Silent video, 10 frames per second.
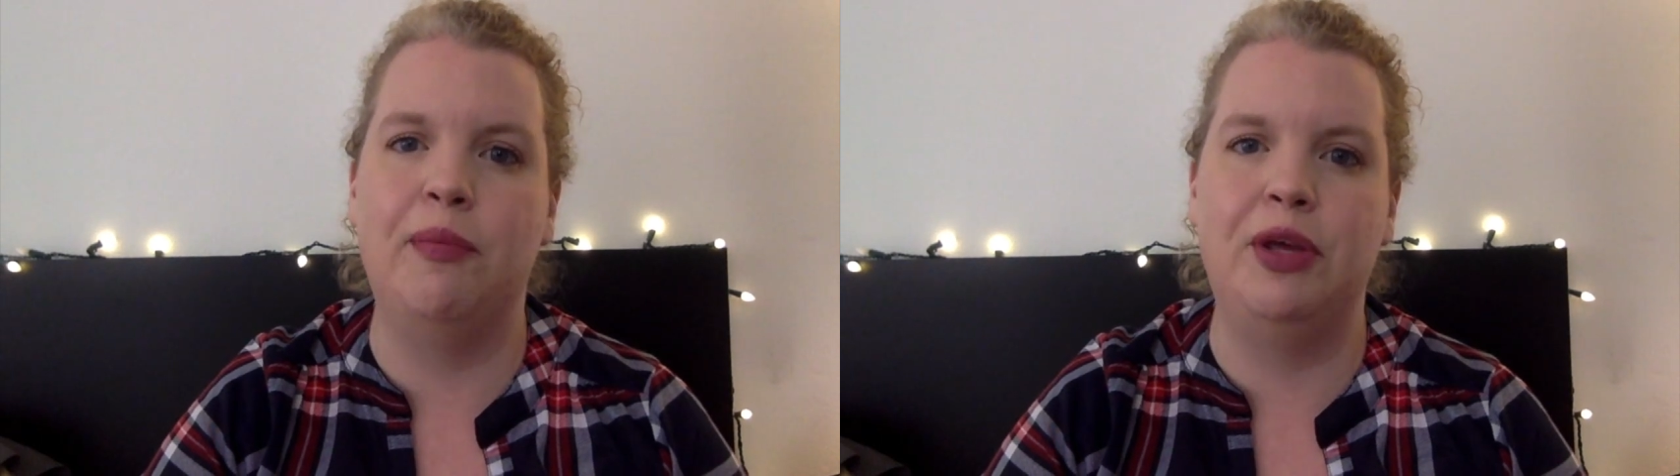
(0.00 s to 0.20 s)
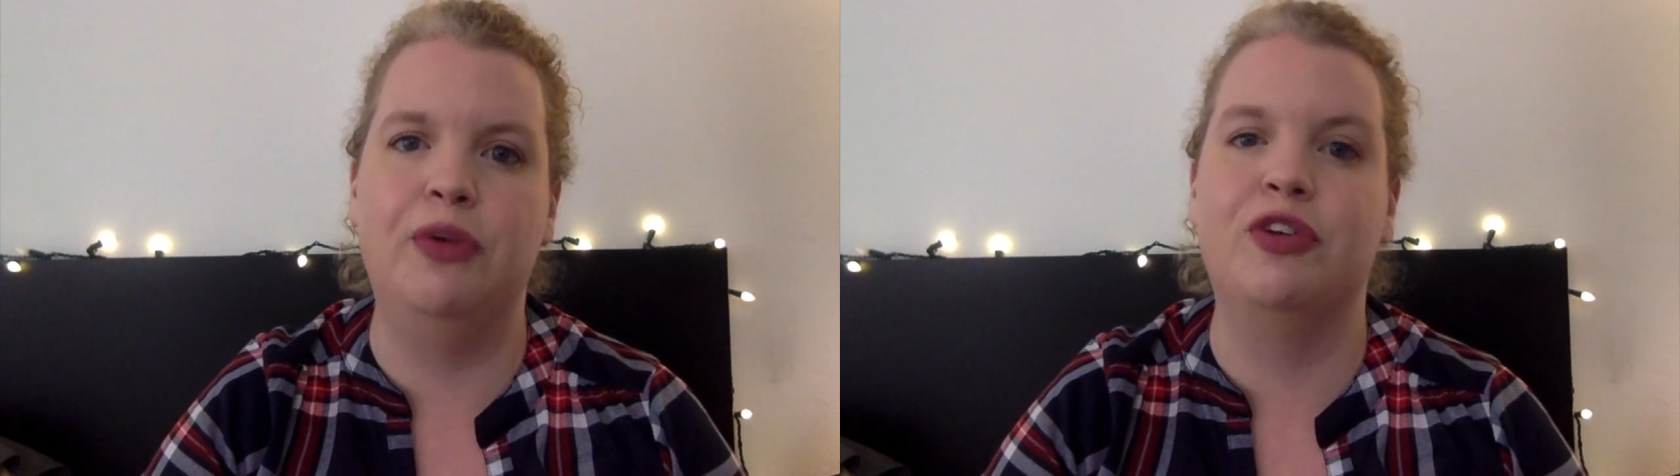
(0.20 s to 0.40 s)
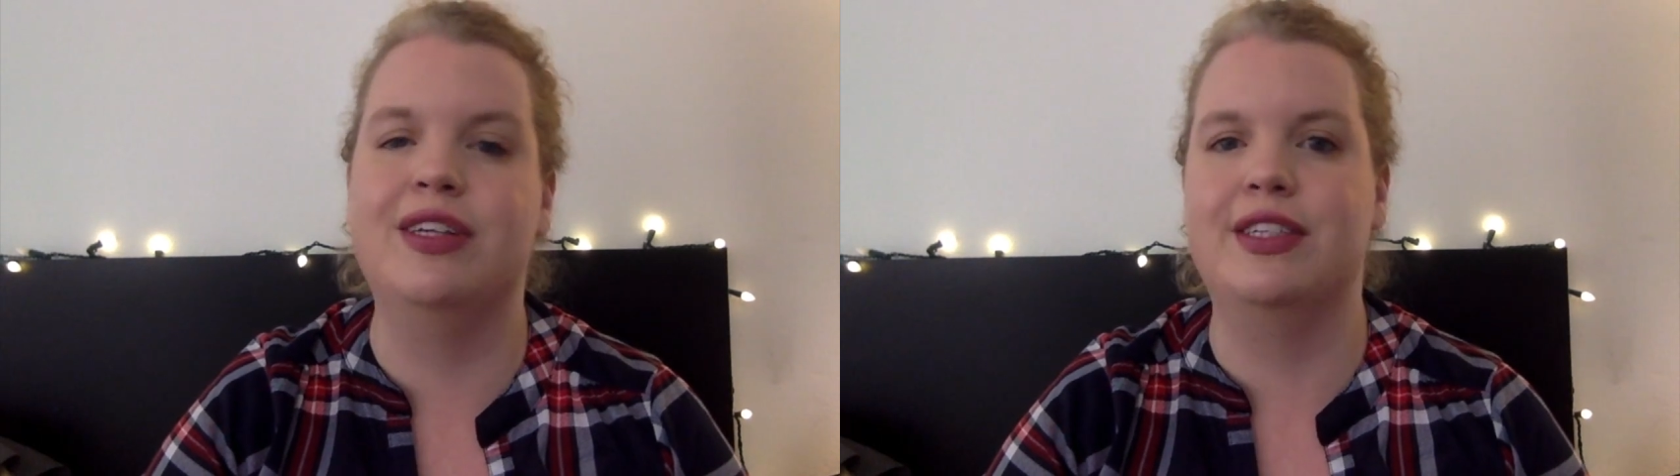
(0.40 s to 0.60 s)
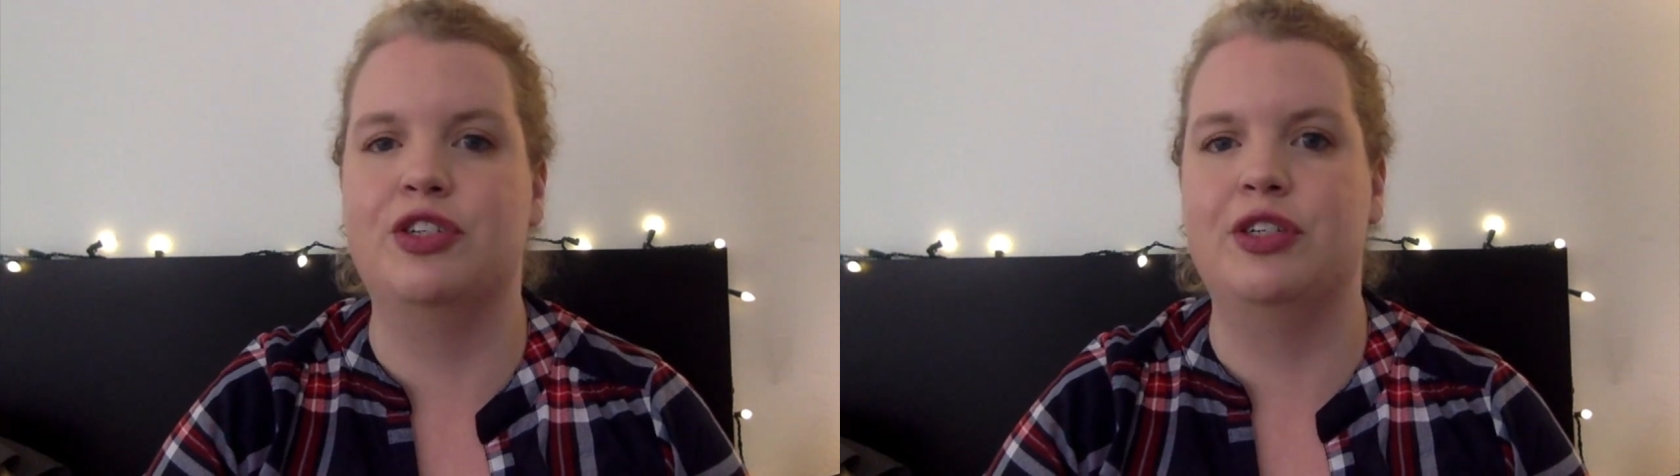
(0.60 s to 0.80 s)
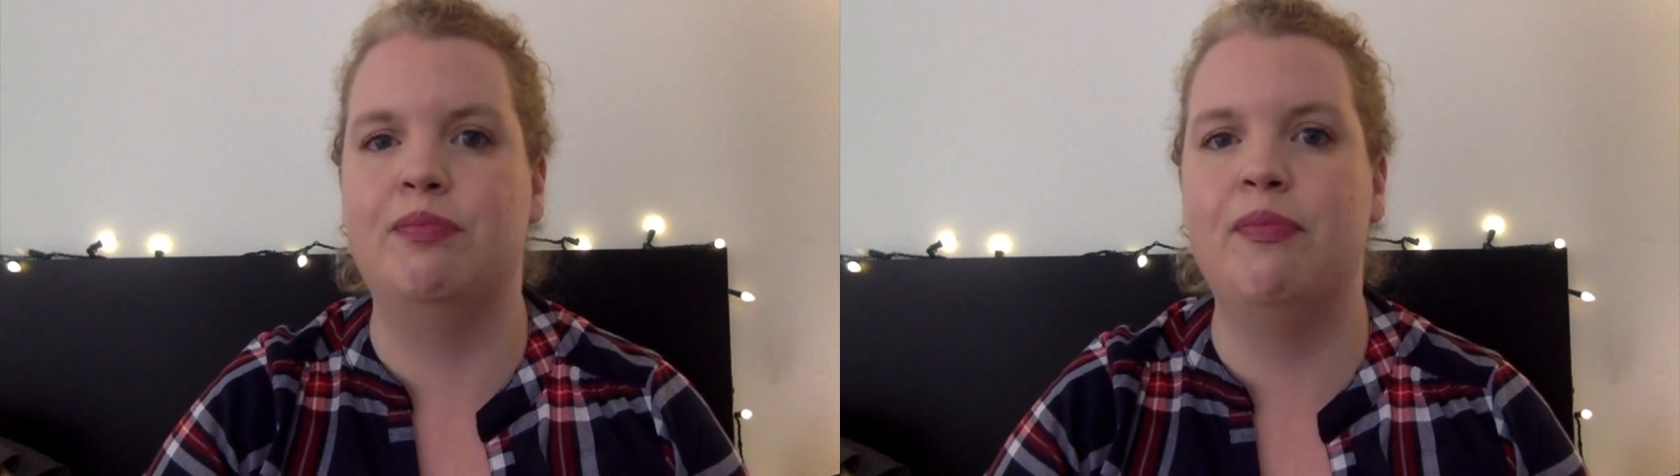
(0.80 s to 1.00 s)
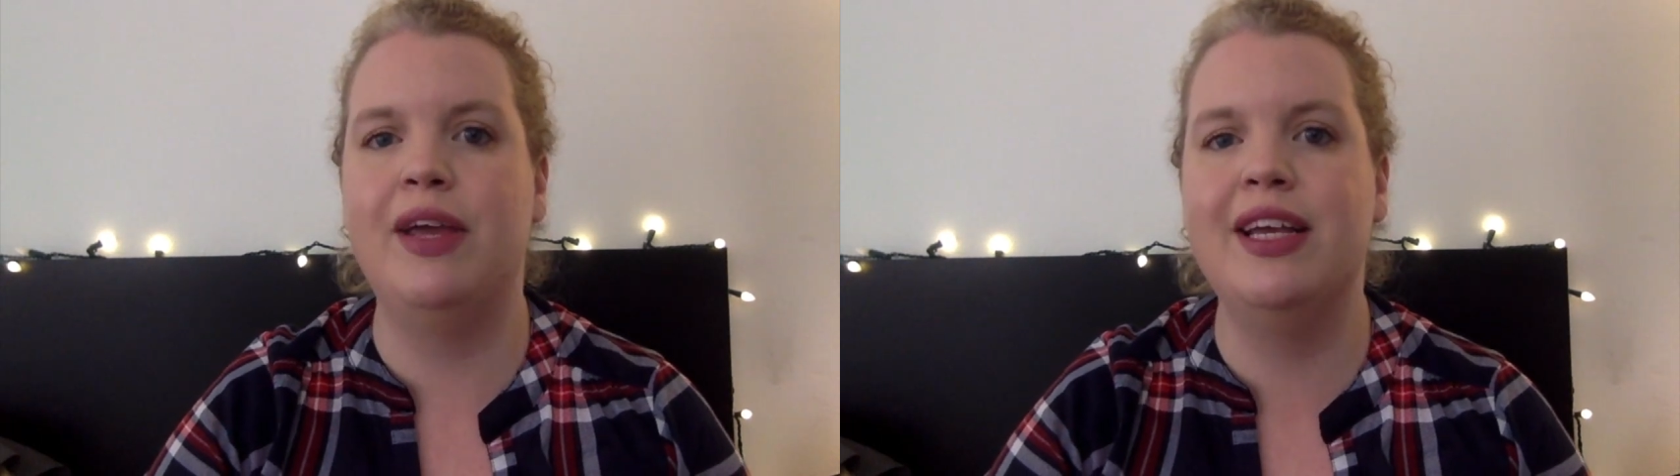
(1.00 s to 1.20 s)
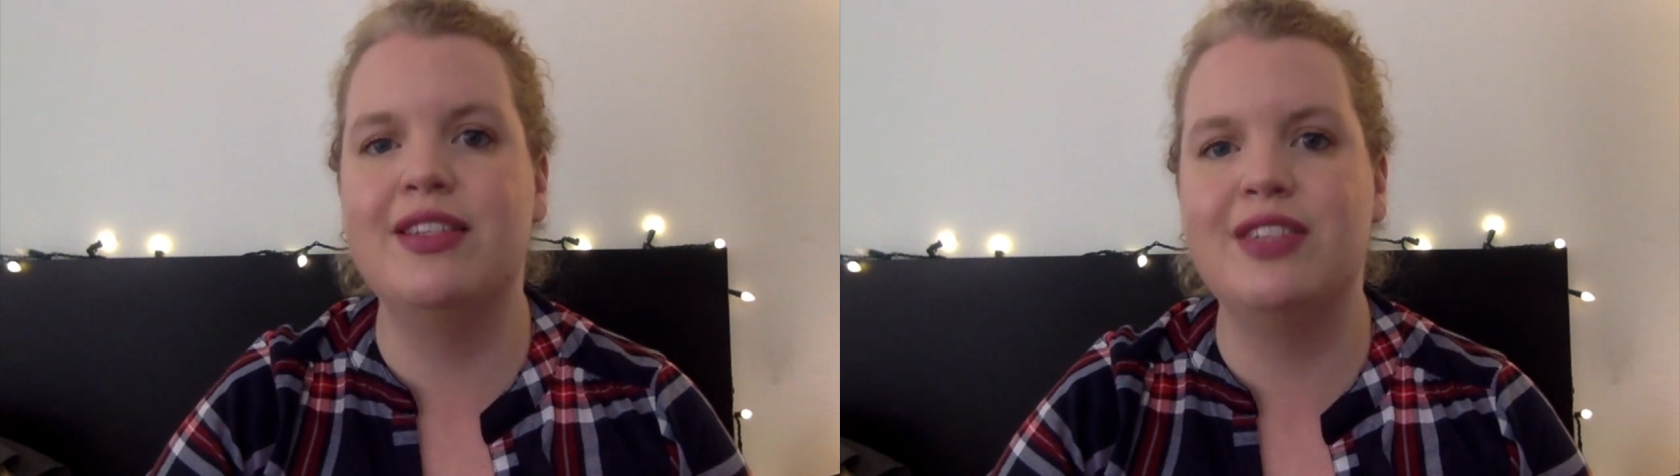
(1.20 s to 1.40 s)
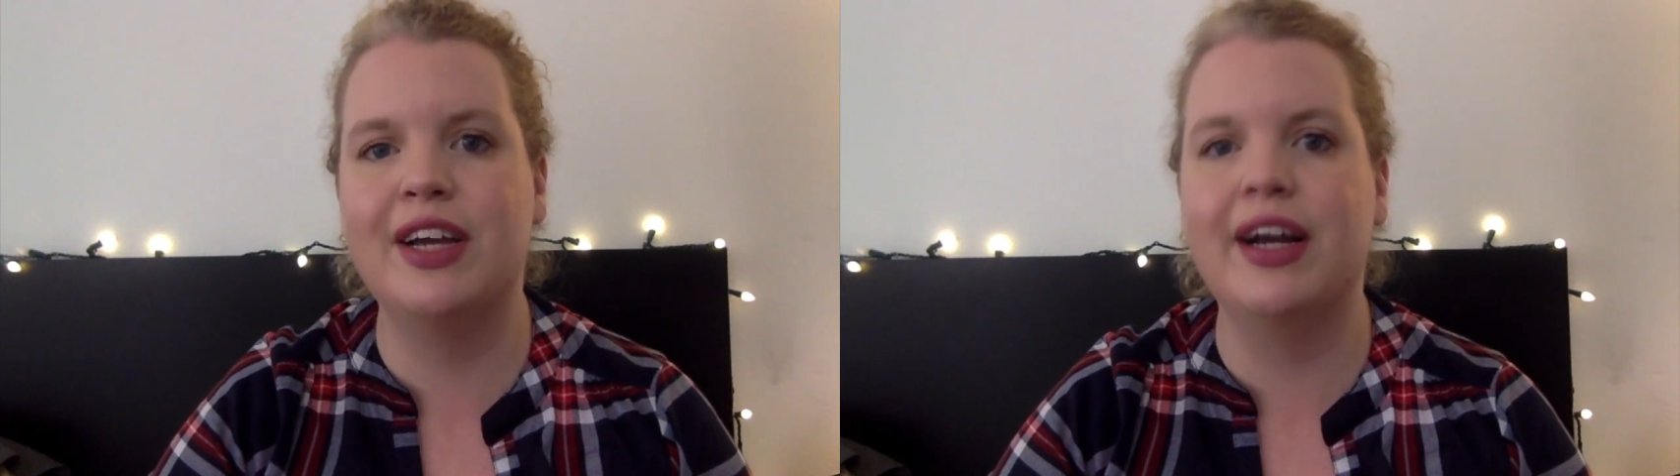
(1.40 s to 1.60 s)
you transition
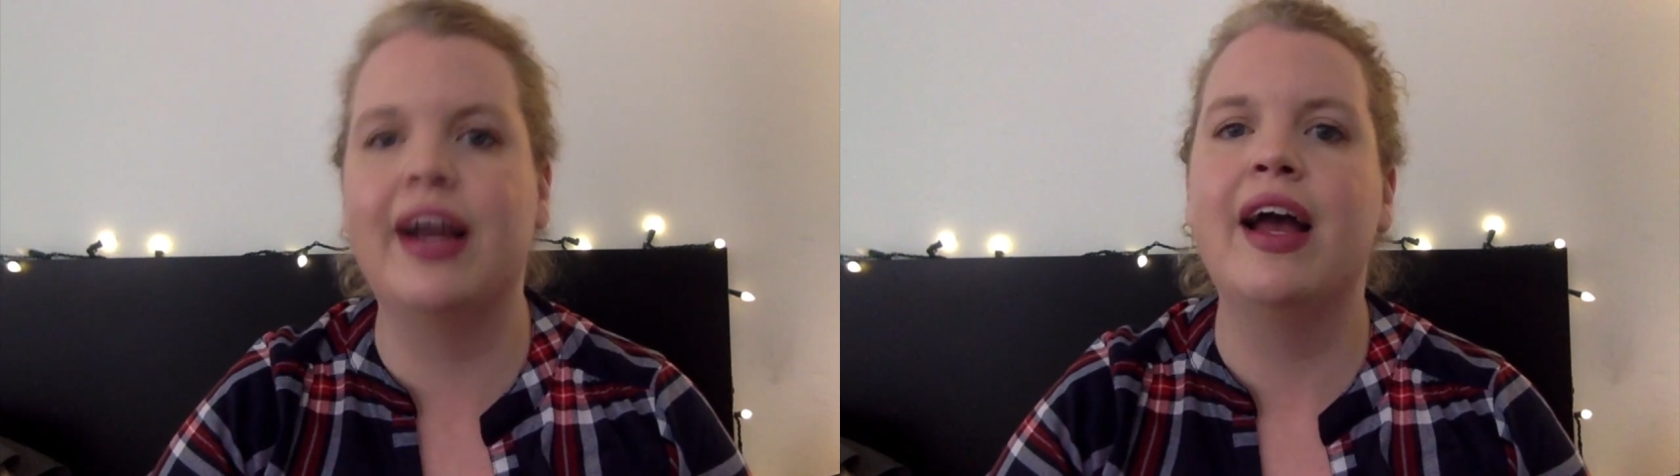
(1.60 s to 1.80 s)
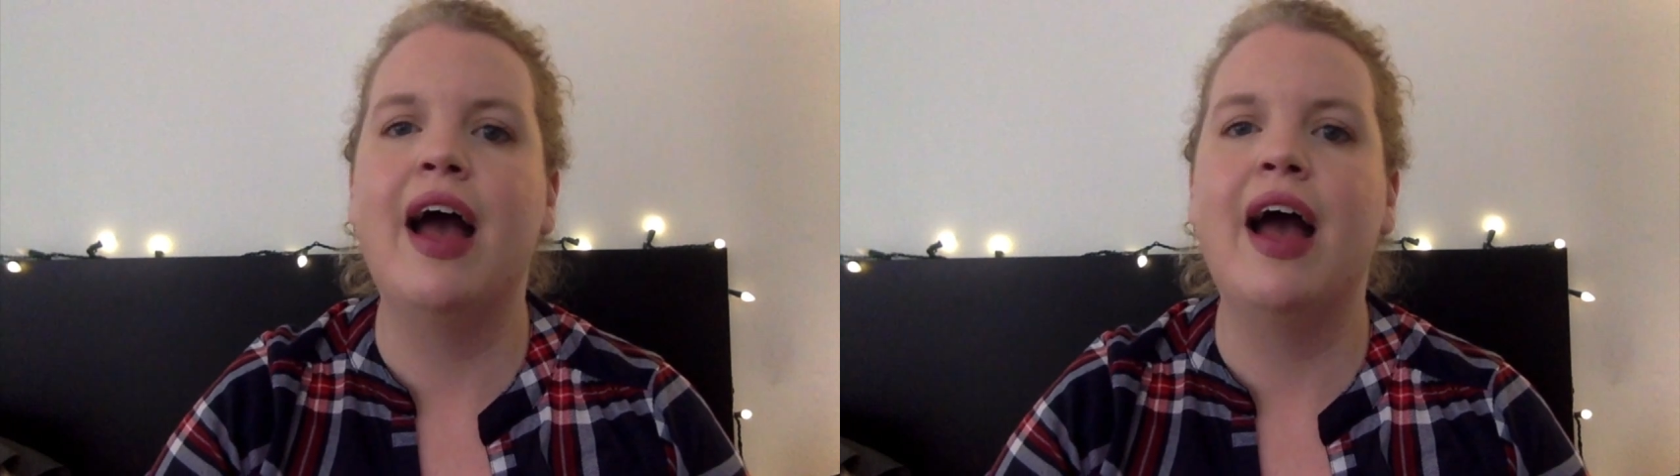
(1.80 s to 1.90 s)
easier